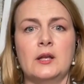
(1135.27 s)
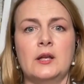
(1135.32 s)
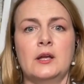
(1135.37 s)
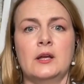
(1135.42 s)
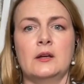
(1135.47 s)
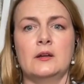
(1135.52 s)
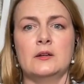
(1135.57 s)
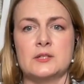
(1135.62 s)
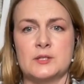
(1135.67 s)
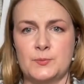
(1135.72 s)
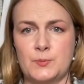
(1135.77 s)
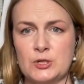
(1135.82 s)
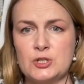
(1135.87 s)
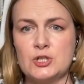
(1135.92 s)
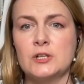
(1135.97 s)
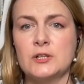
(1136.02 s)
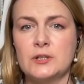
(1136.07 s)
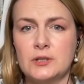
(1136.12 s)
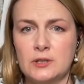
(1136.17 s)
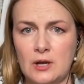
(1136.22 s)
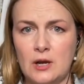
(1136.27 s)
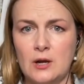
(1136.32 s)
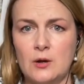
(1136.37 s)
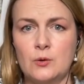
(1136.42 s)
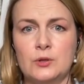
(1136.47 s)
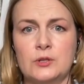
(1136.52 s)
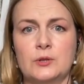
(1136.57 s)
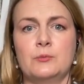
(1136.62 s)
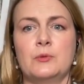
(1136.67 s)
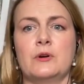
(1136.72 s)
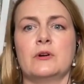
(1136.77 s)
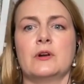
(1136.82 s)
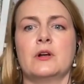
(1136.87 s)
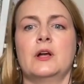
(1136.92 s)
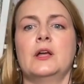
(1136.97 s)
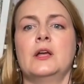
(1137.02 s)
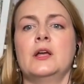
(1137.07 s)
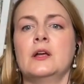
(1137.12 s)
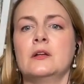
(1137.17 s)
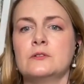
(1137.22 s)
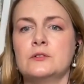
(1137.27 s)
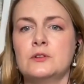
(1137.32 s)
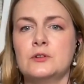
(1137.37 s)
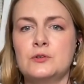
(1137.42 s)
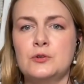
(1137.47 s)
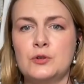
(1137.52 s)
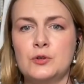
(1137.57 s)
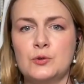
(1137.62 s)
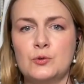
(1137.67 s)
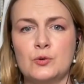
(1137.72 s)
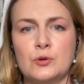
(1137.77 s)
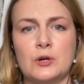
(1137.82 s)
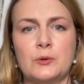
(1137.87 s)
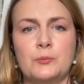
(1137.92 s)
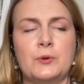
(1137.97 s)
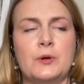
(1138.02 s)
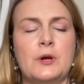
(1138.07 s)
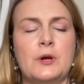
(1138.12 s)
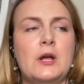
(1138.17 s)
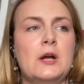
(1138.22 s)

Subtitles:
especially now in America and in Europe,